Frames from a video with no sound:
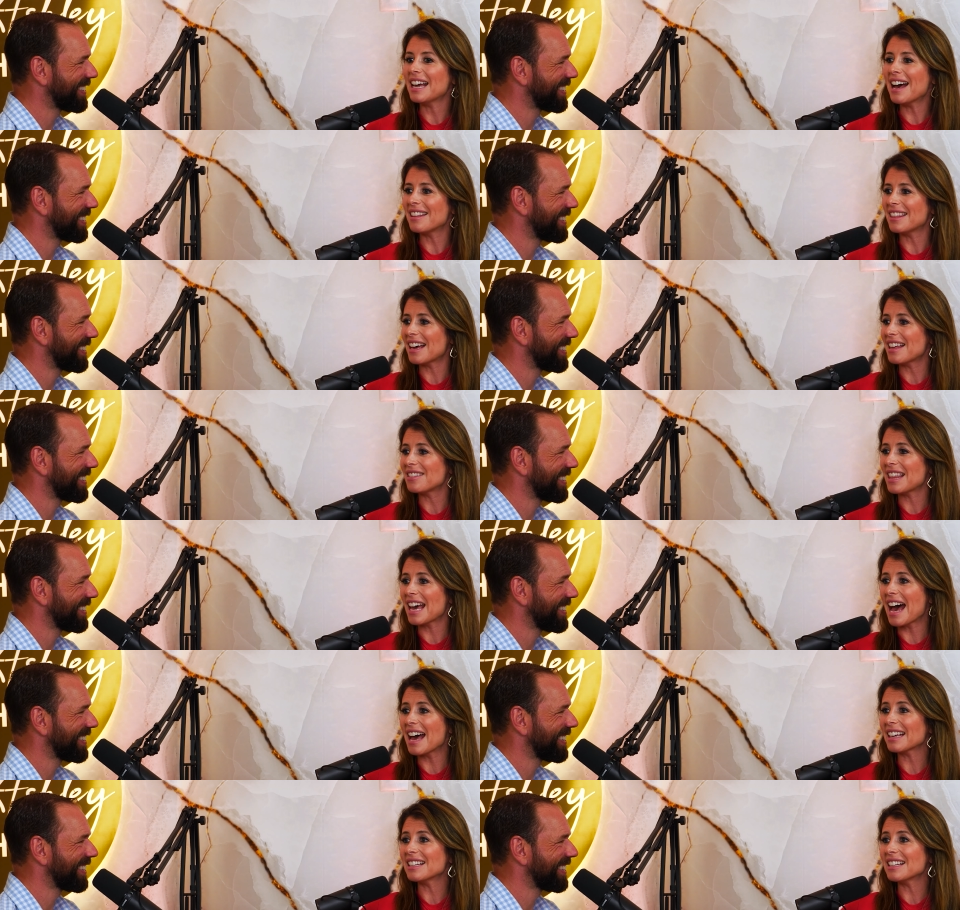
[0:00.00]
Speaker 1: yeah, that,
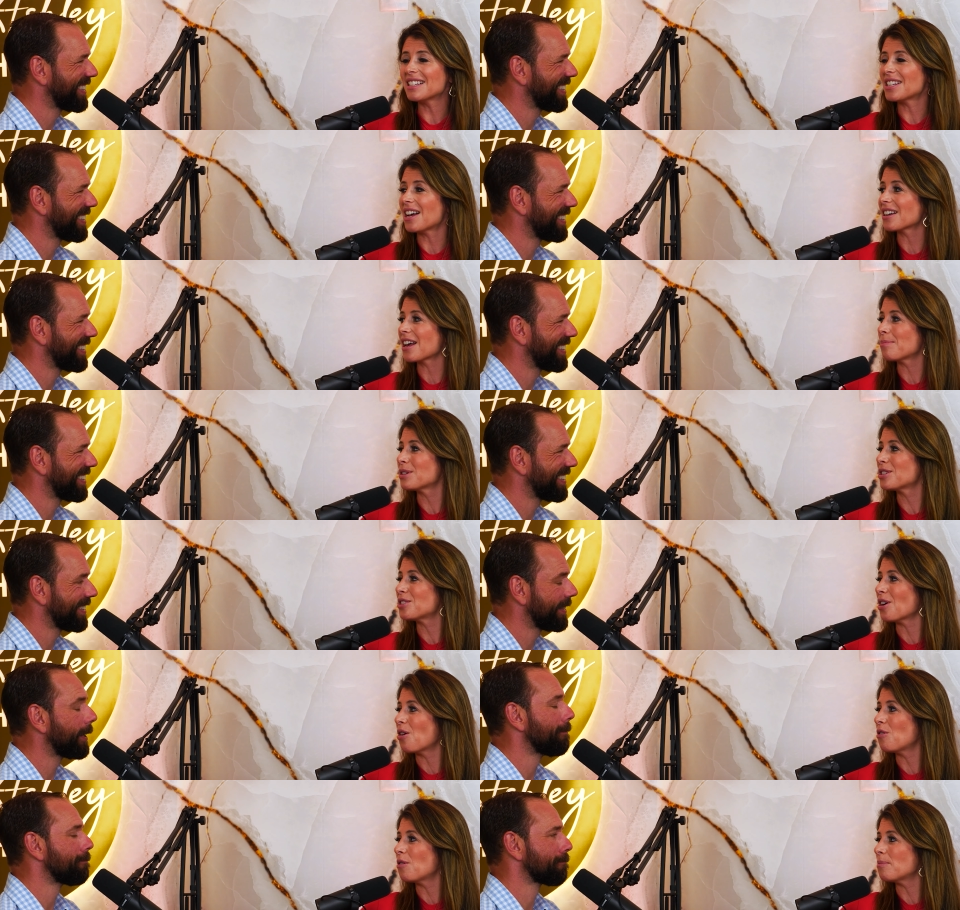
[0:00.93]
that can suck up
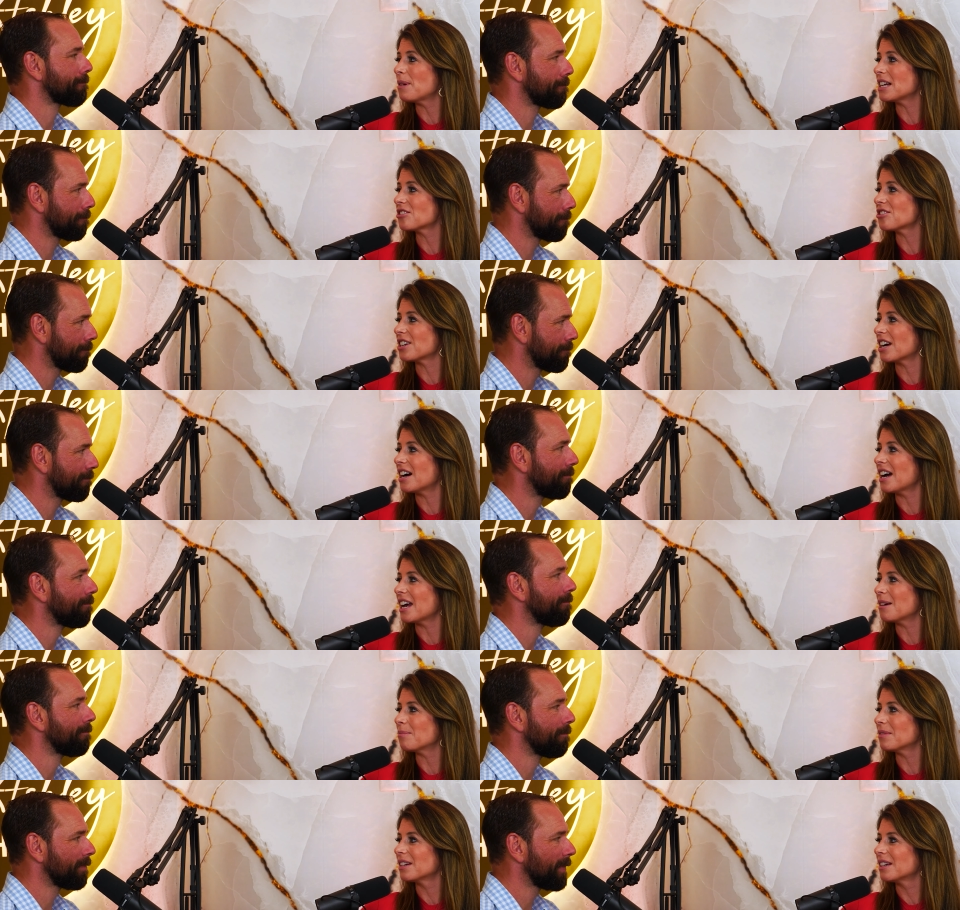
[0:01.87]
so much
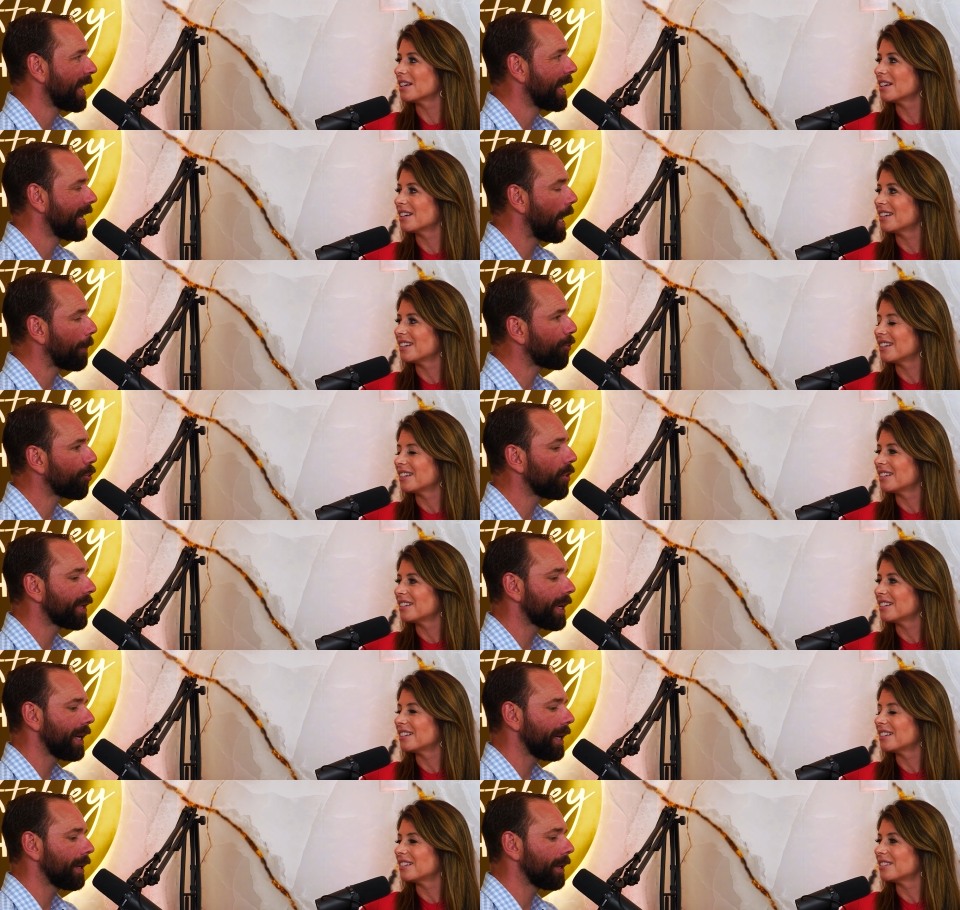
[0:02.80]
time.
Speaker 2: It absolutely
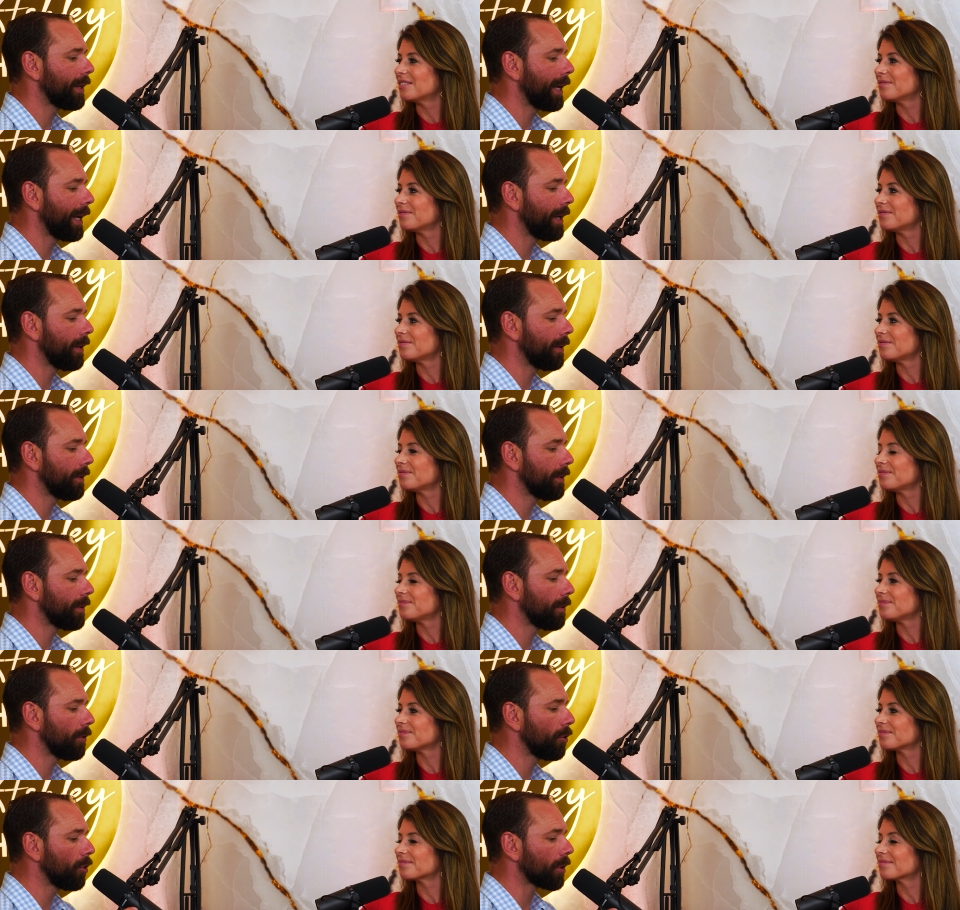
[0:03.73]
can. And
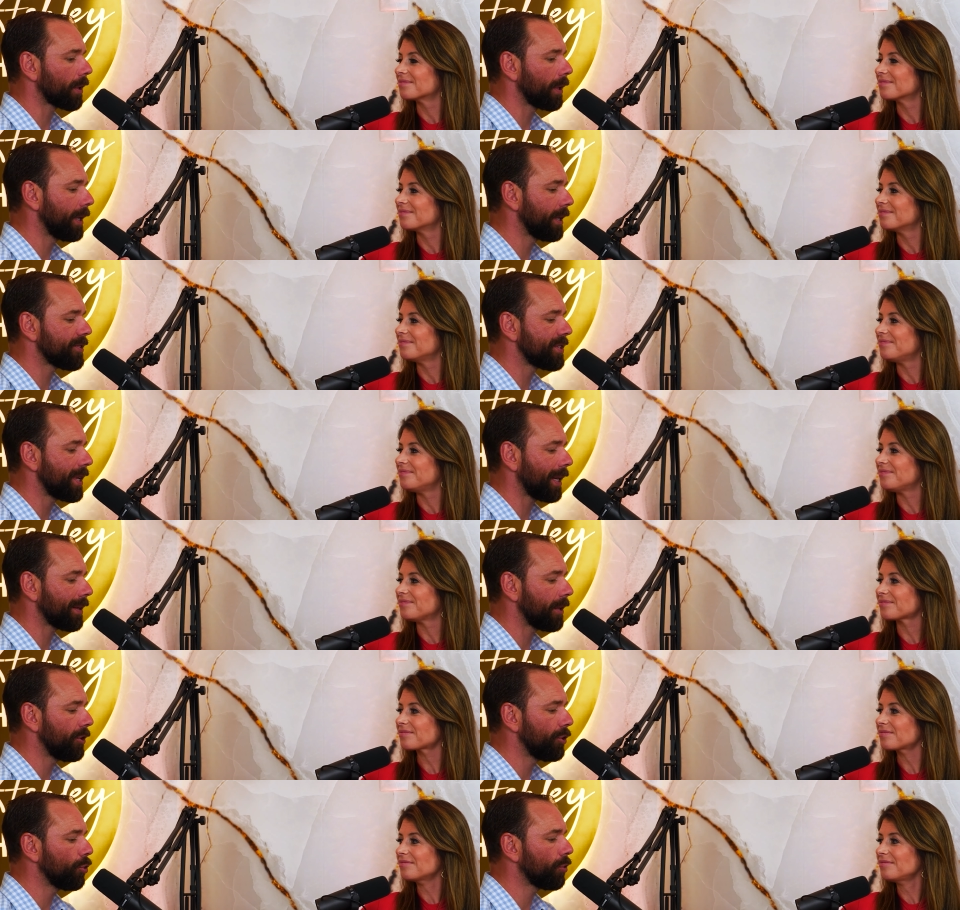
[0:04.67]
look, it's not
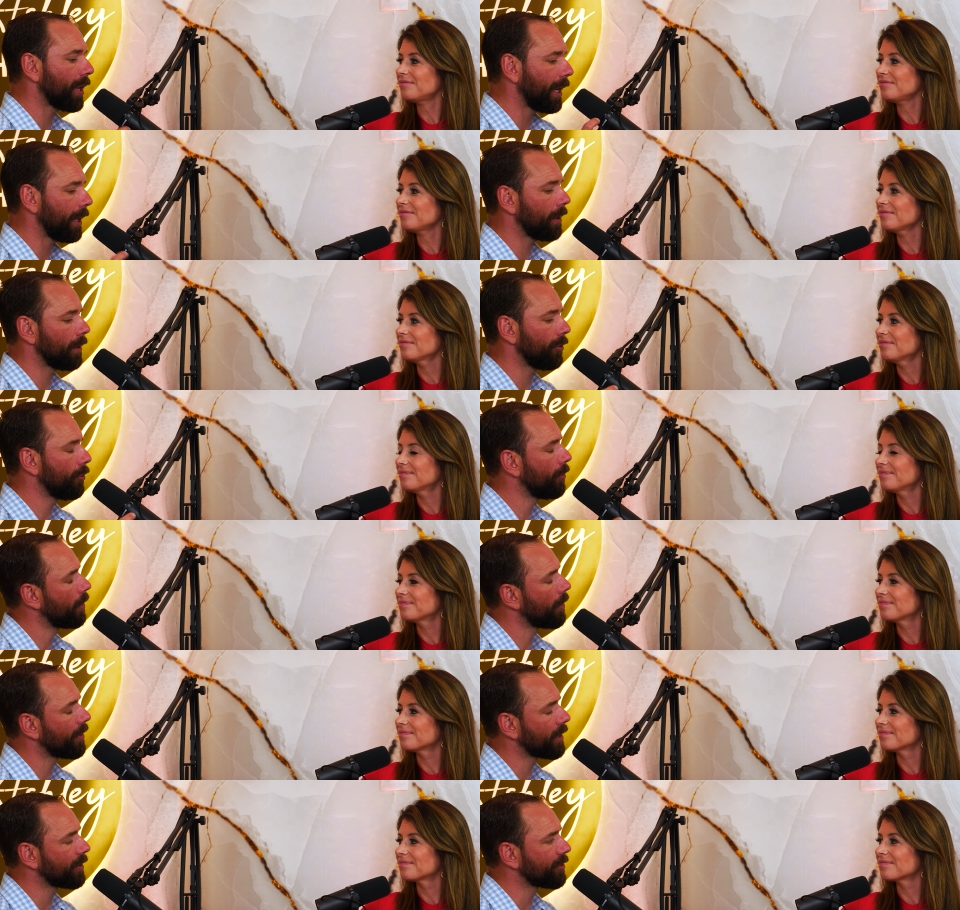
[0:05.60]
that you can't do
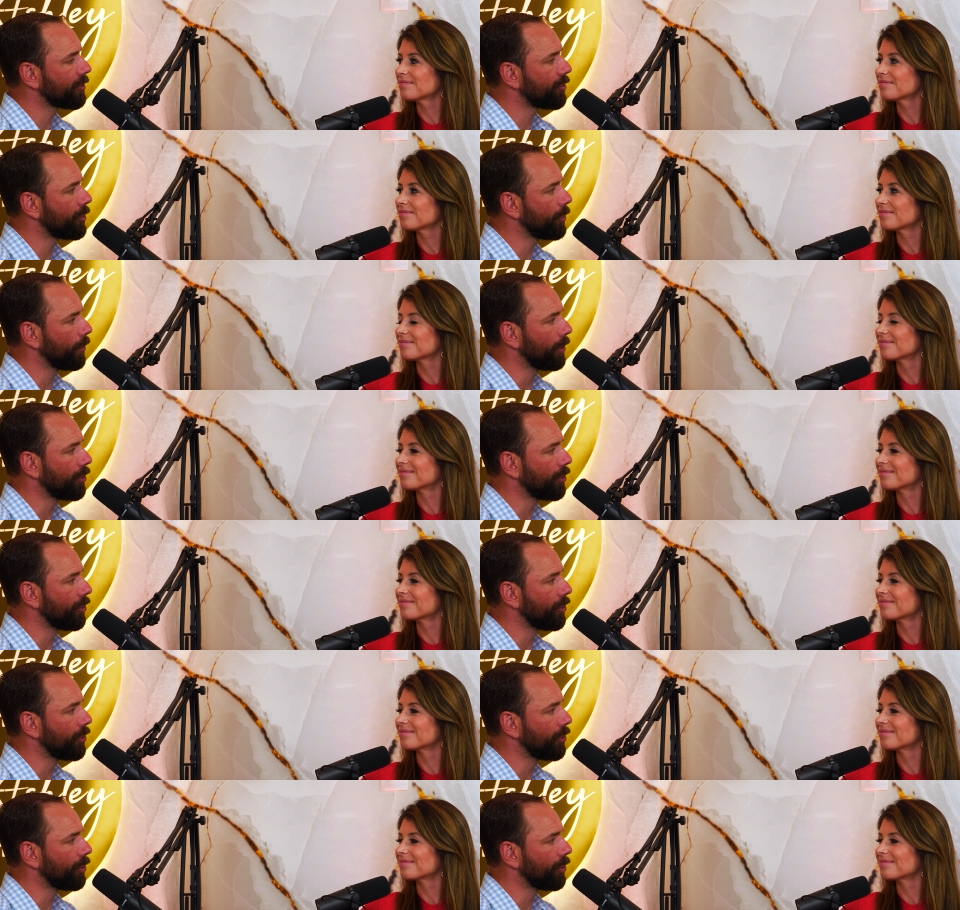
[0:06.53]
the things that you